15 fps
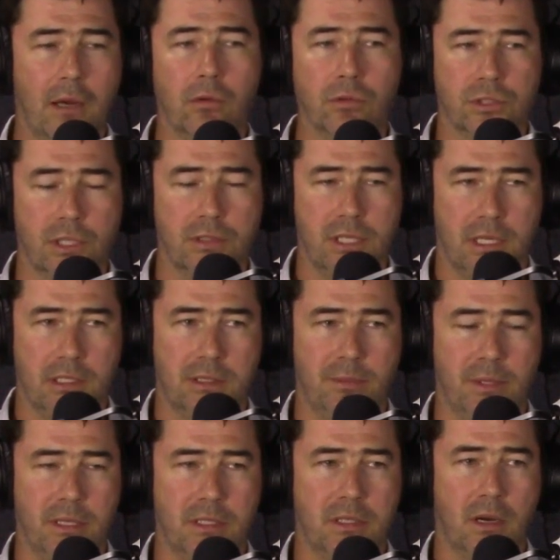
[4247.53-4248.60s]
also tends to
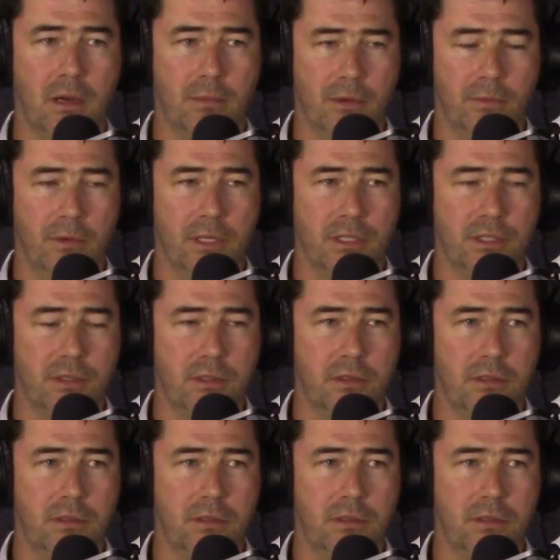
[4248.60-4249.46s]
be the time at which